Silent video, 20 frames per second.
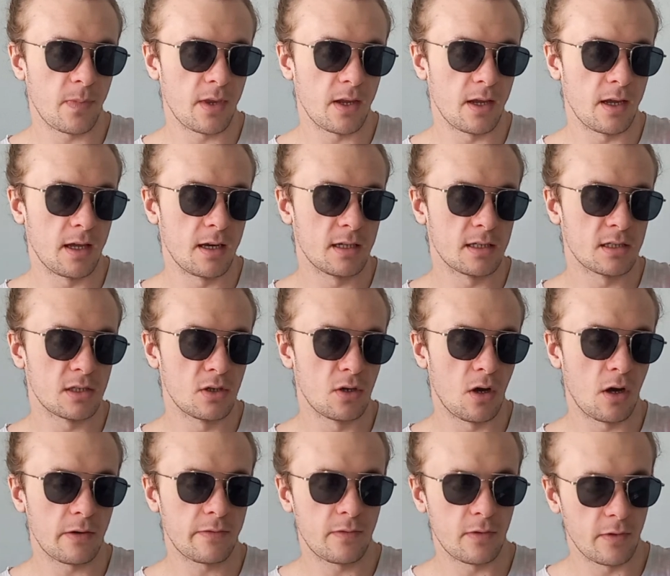it is
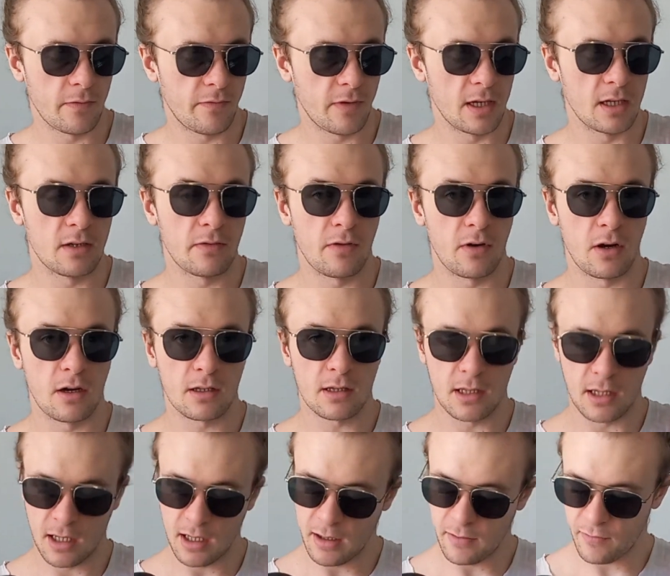not for the faint of heart.
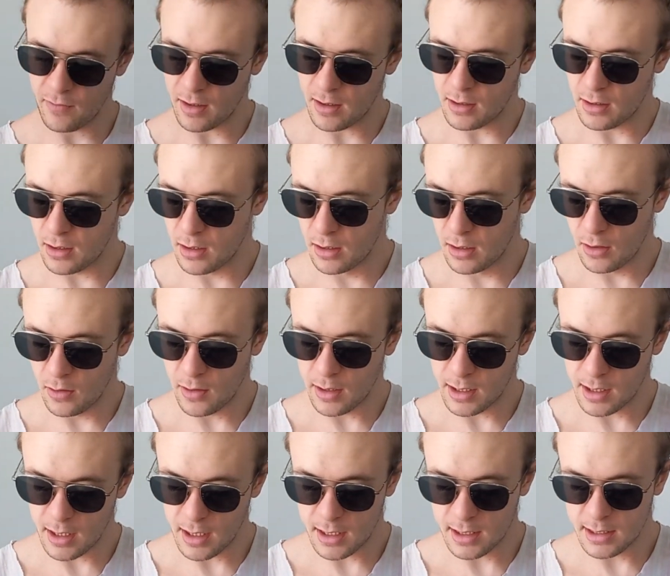They have no
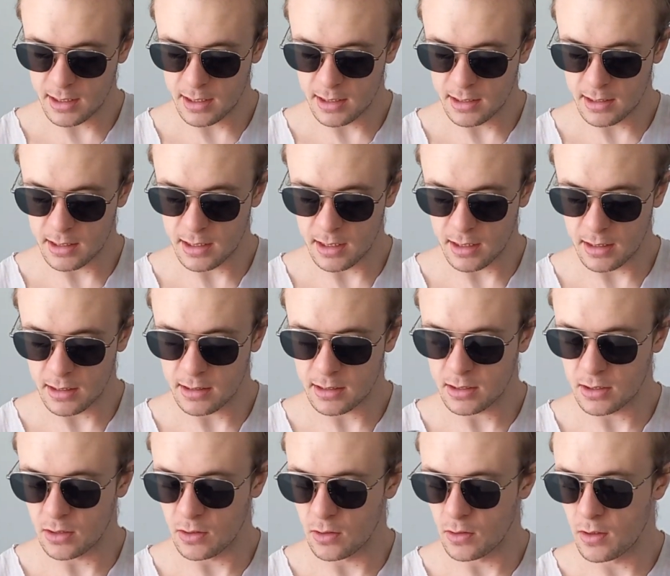under 18s here,
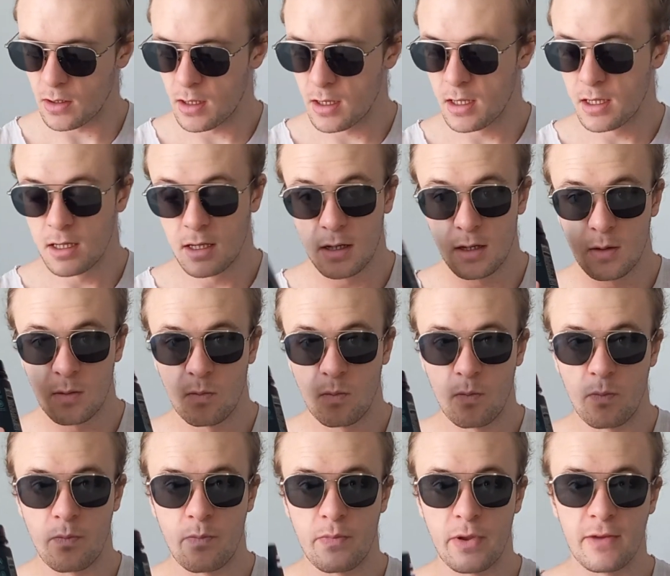so
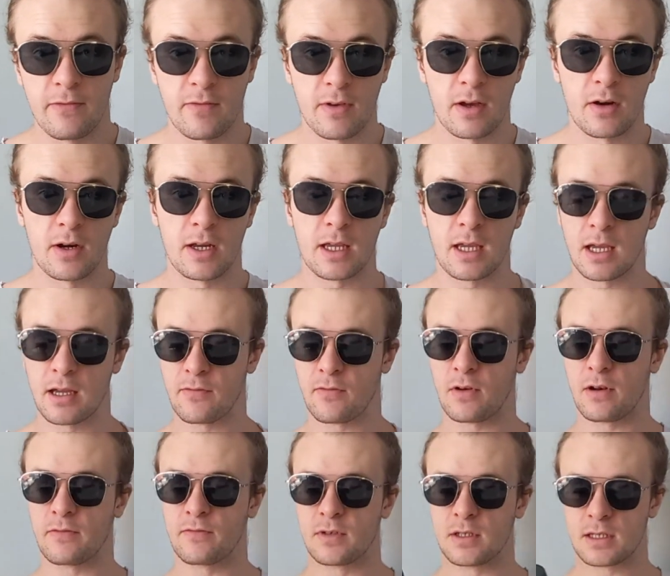be very careful
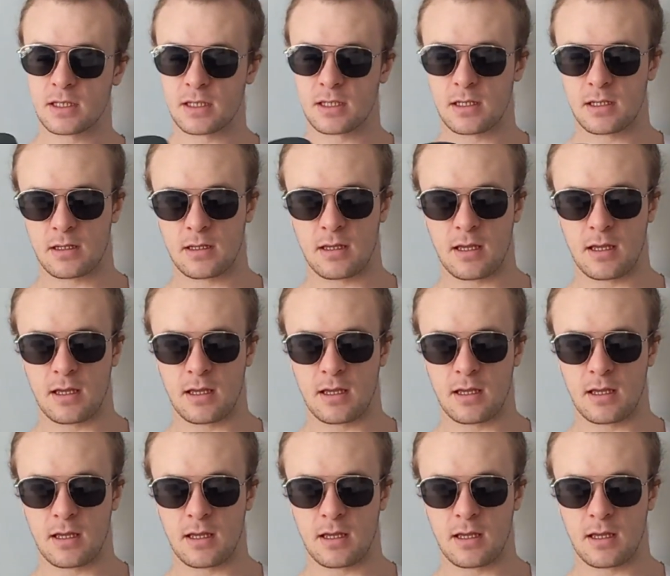of this.